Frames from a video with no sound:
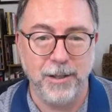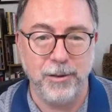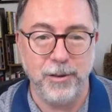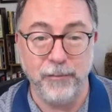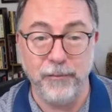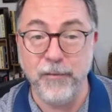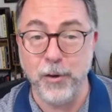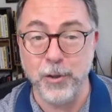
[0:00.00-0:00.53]

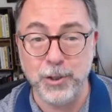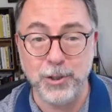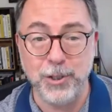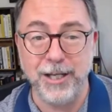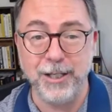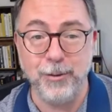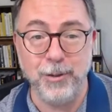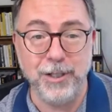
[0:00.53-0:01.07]
the first
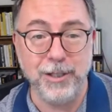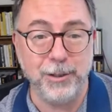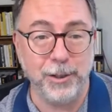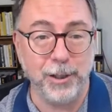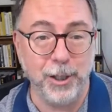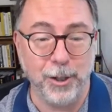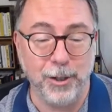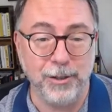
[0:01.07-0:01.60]
thing you need to
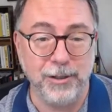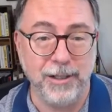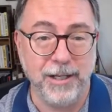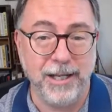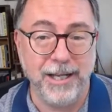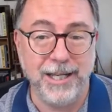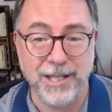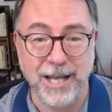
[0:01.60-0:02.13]
learn
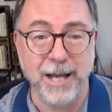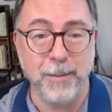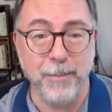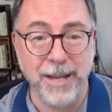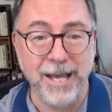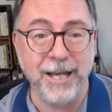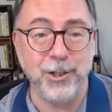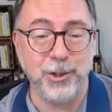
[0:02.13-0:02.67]
is how
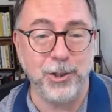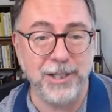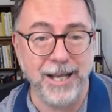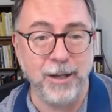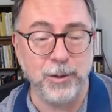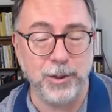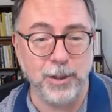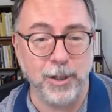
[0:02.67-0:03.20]
to manage the
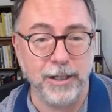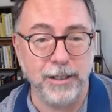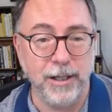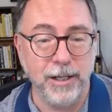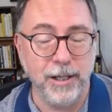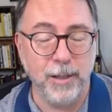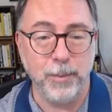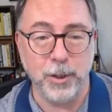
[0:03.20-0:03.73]
downside,
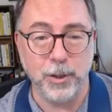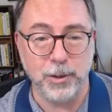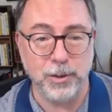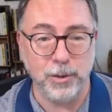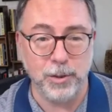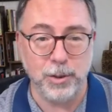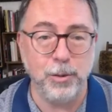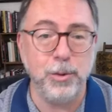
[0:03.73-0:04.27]
because
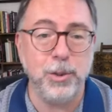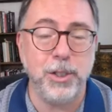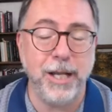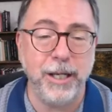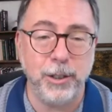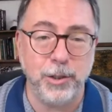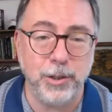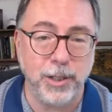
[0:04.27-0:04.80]
there's two
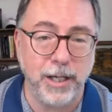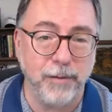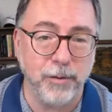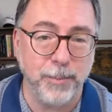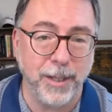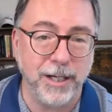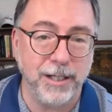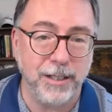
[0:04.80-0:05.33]
stages that
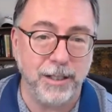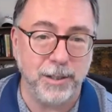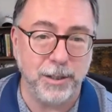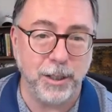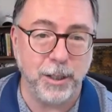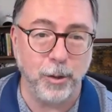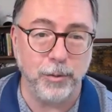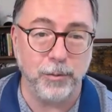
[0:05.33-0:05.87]
everybody needs
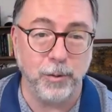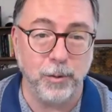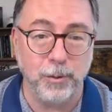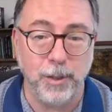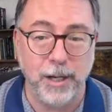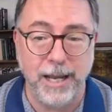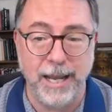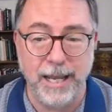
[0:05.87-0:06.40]
to go through,
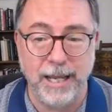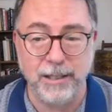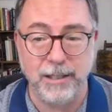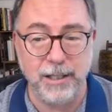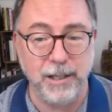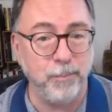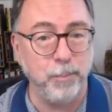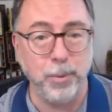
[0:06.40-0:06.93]
and
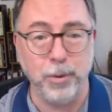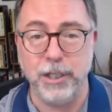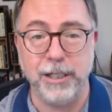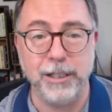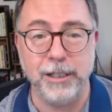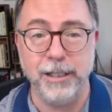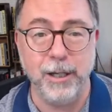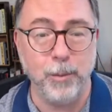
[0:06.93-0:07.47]
they're pretty
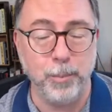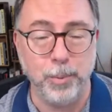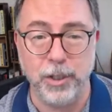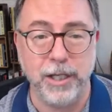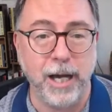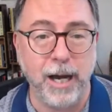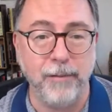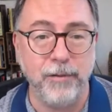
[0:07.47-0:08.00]
clear,
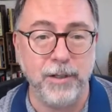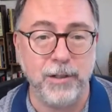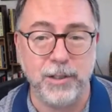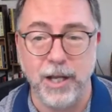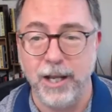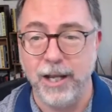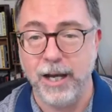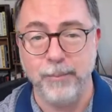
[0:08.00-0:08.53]
pretty obvious.
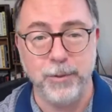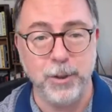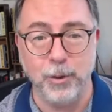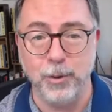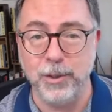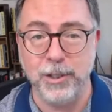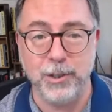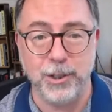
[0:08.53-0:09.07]
I'm
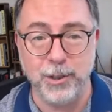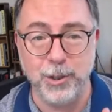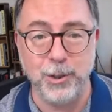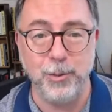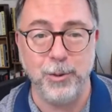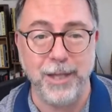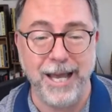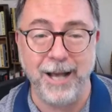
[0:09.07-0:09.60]
doing this since
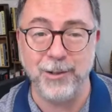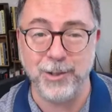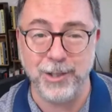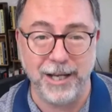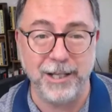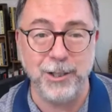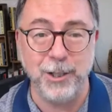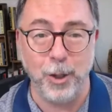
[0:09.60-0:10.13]
two thousand.
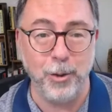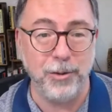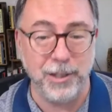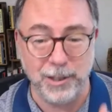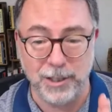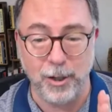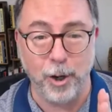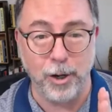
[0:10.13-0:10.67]
I know
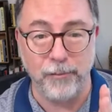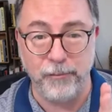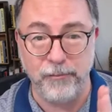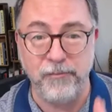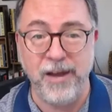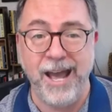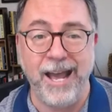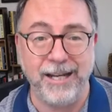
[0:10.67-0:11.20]
these are
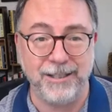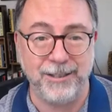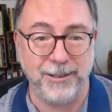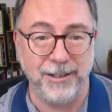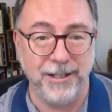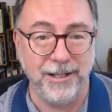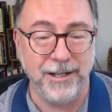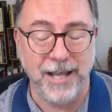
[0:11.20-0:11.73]
fact,
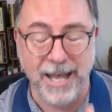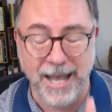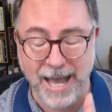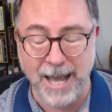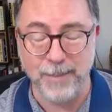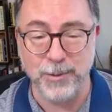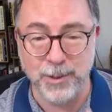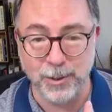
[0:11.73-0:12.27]

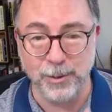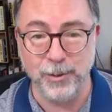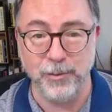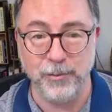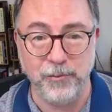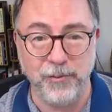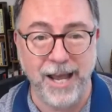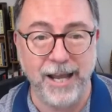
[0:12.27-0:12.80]

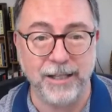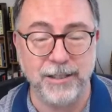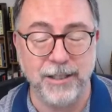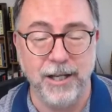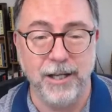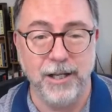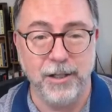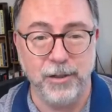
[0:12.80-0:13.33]
absolute fact.
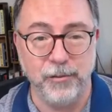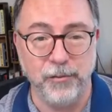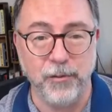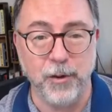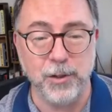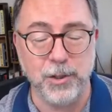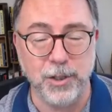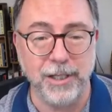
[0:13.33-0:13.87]
The
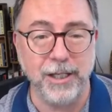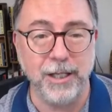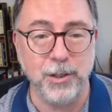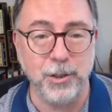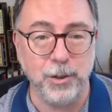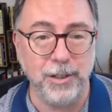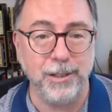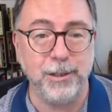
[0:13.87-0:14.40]
first thing
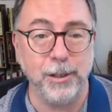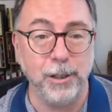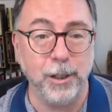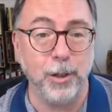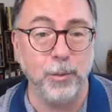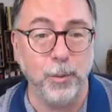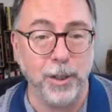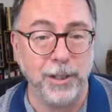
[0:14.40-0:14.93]
is you need to
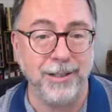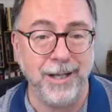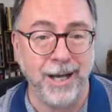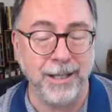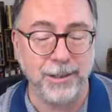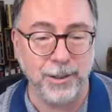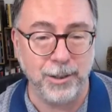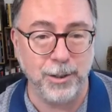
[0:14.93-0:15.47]
learn what
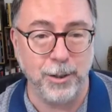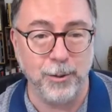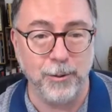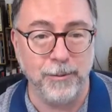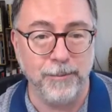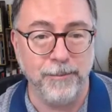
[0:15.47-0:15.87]
not to do.